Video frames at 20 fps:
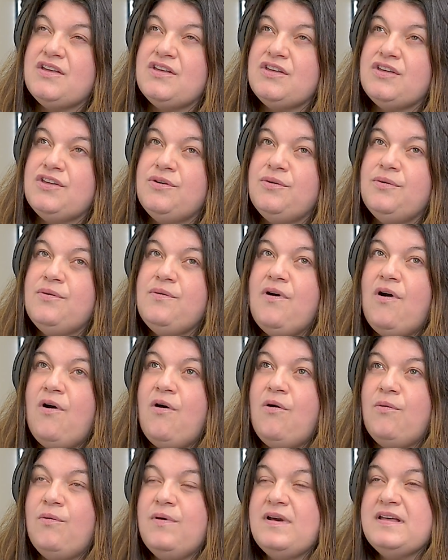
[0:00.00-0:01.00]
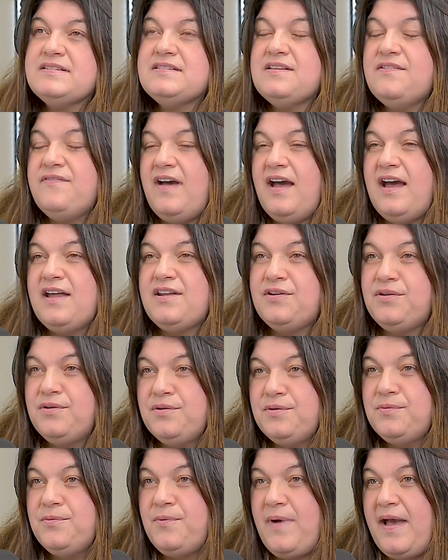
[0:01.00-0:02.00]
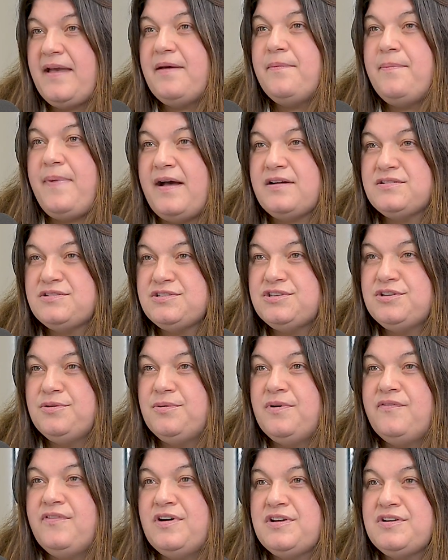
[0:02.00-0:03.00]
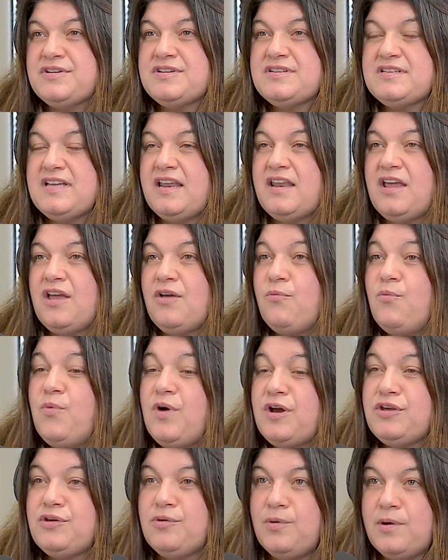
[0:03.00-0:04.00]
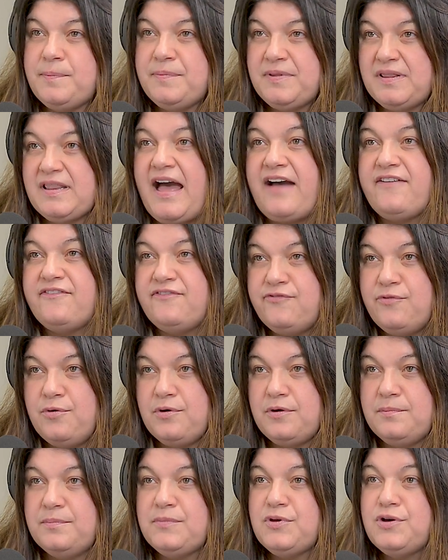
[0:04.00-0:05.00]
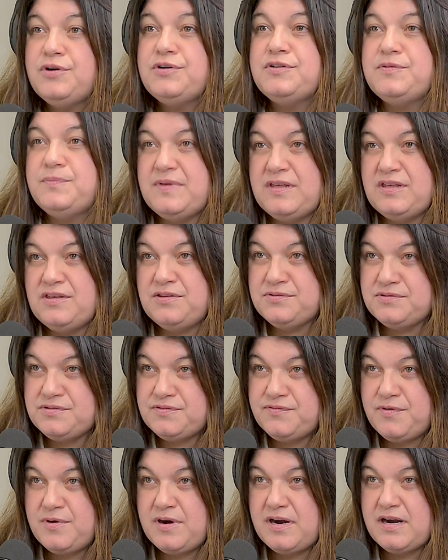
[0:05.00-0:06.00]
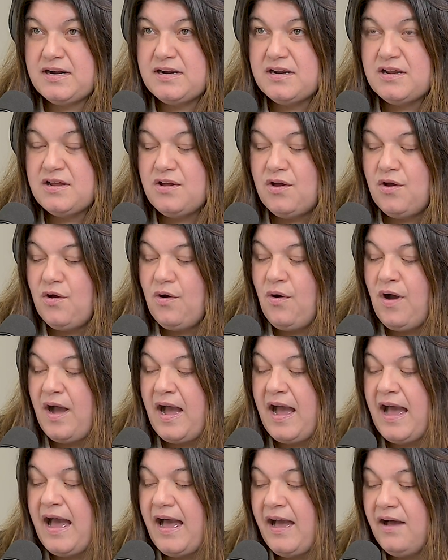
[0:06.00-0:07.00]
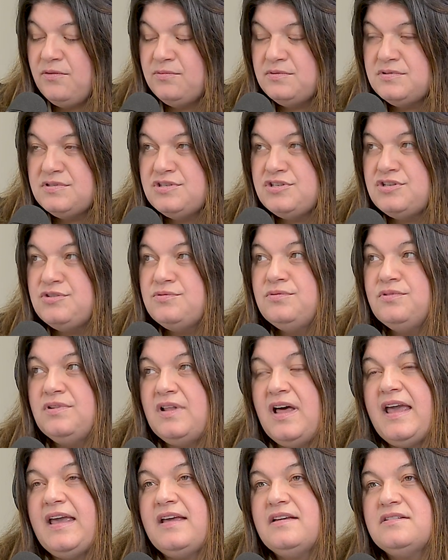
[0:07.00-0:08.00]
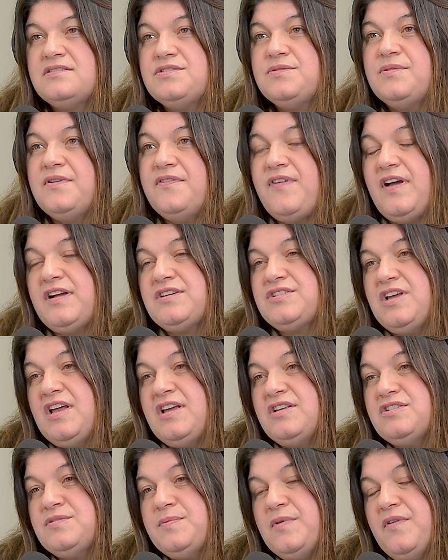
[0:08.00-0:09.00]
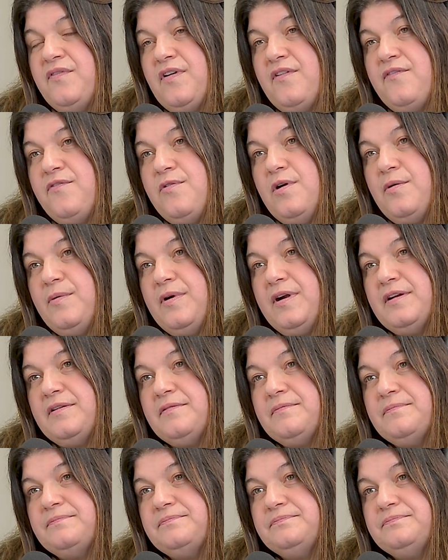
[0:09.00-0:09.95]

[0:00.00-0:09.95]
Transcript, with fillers: You always have had a good way about you of understanding what your platform could be used for. How would you like to affect change moving forward?